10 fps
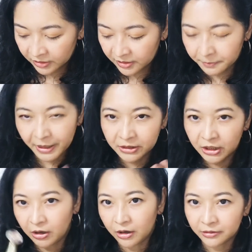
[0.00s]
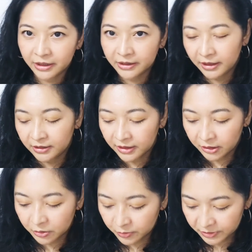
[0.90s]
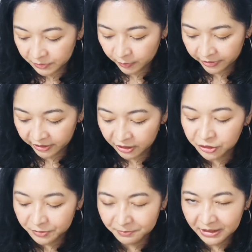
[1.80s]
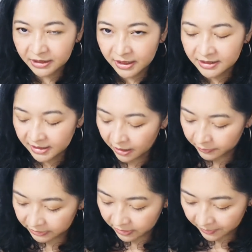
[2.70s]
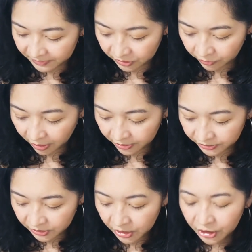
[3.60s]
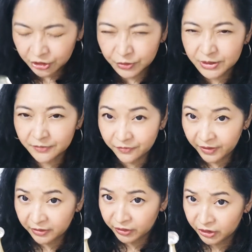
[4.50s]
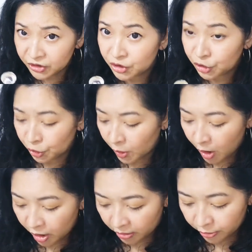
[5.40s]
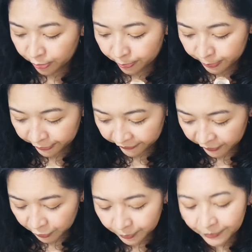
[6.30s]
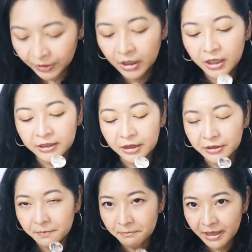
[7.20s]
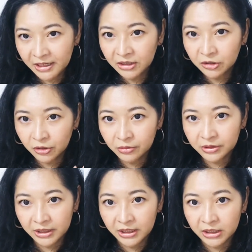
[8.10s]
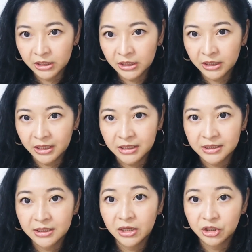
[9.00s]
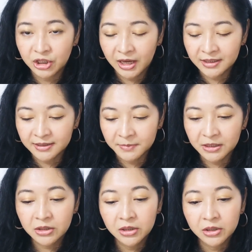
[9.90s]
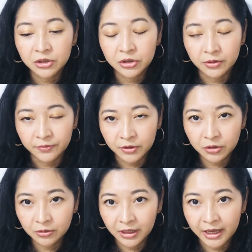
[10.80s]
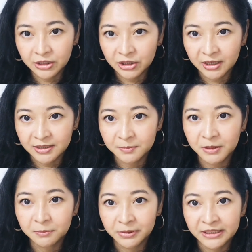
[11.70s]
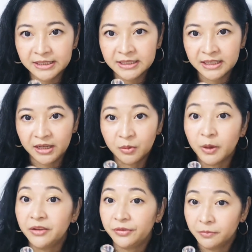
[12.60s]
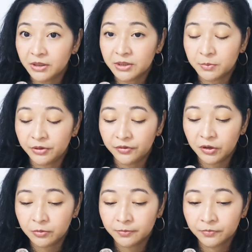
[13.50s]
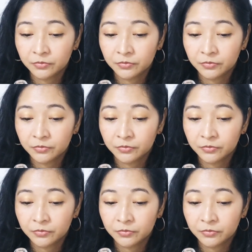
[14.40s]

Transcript: depending on, I think, like, who is wearing it. To me, that's how it comes across. So it's a very strong perfume. Now, the main note here is jasmine. So if you don't like jasmine, please stay away from this perfume.